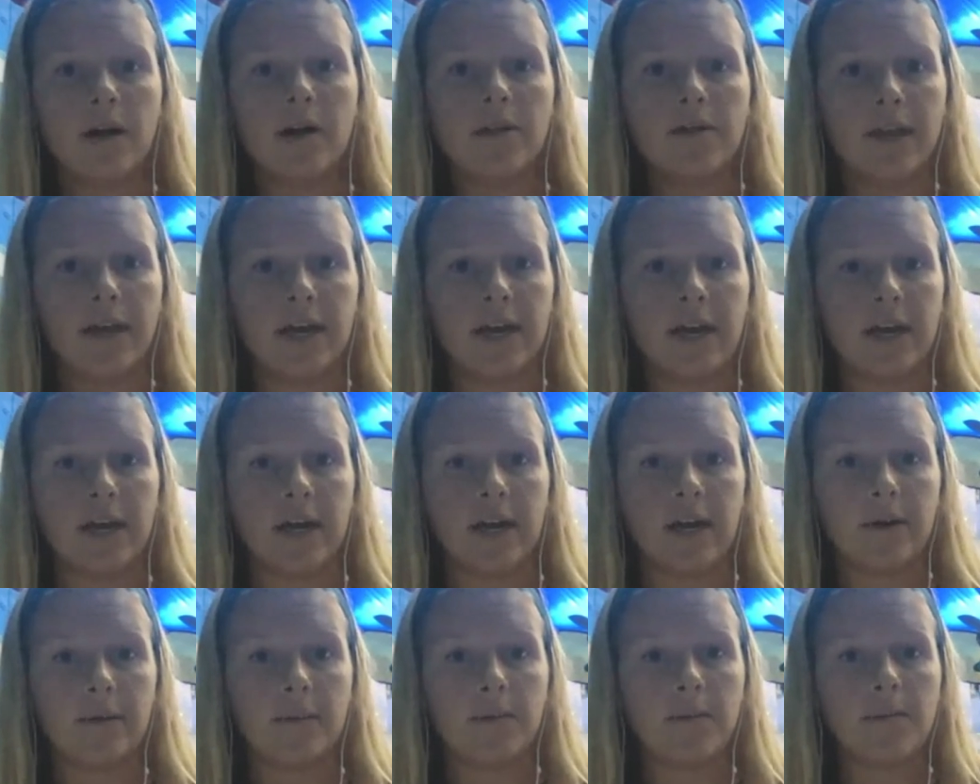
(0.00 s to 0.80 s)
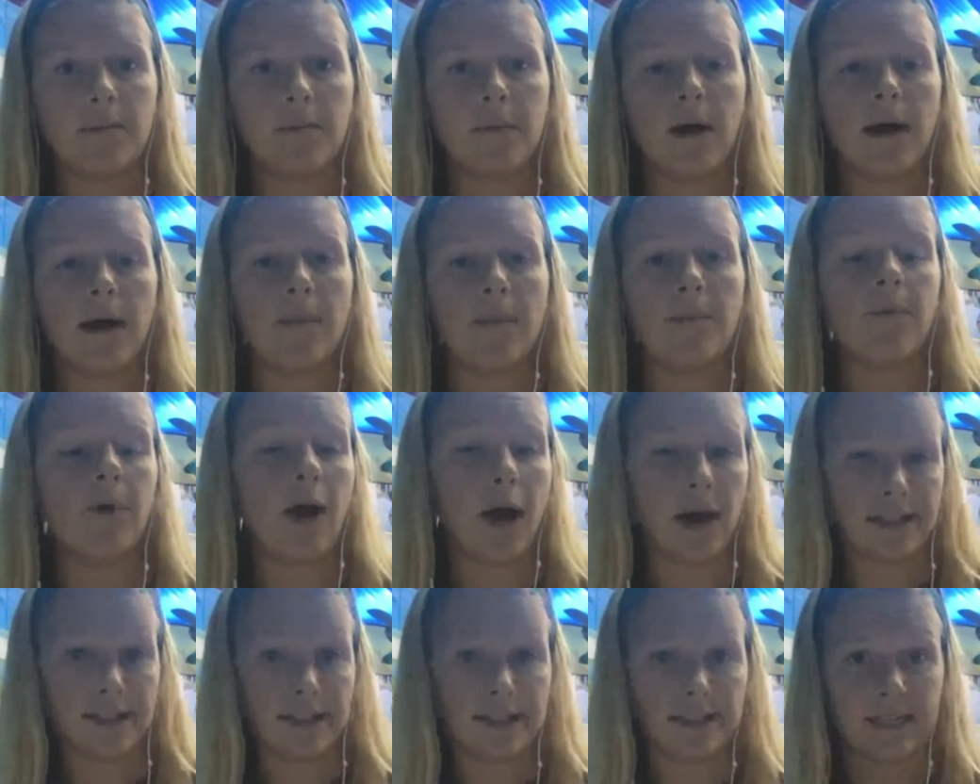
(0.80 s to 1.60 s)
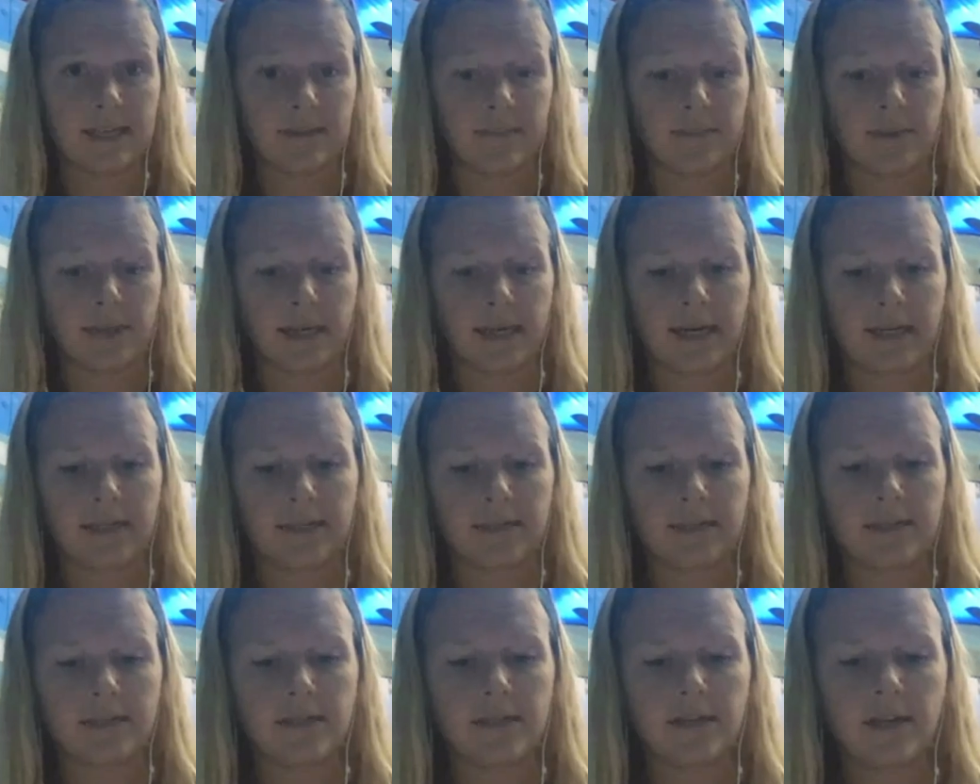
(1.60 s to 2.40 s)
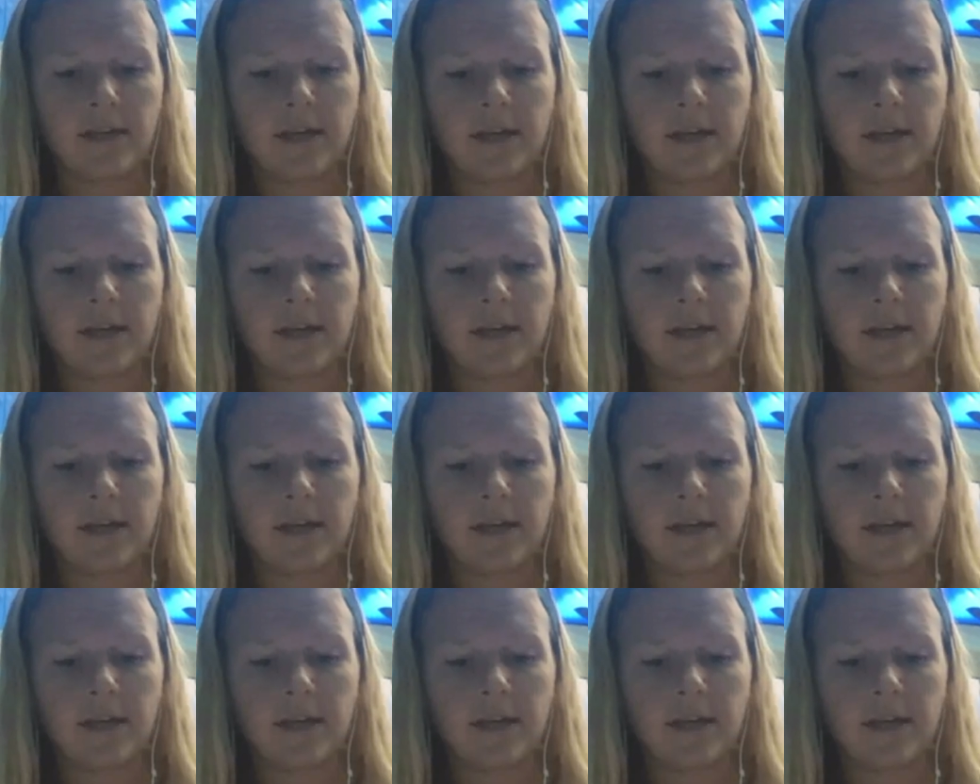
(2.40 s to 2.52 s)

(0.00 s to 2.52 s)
their processing plant.